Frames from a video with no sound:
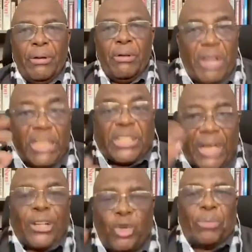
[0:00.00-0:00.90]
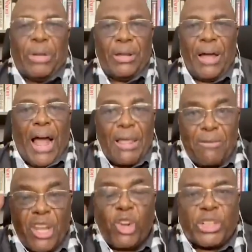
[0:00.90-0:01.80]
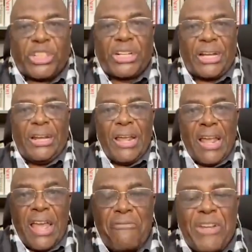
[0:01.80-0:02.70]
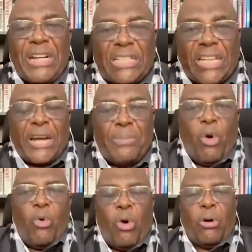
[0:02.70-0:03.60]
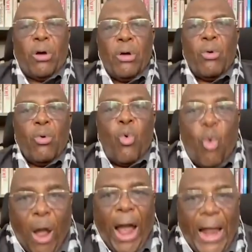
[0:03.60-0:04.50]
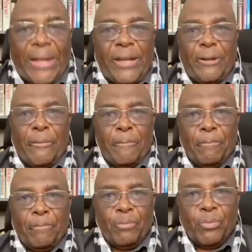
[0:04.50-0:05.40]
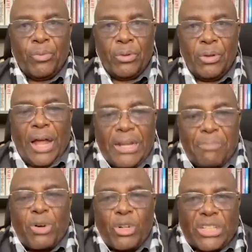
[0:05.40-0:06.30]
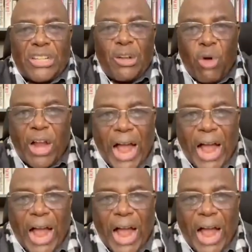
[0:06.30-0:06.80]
Listen to me. I negotiated a very terrible war one, and brought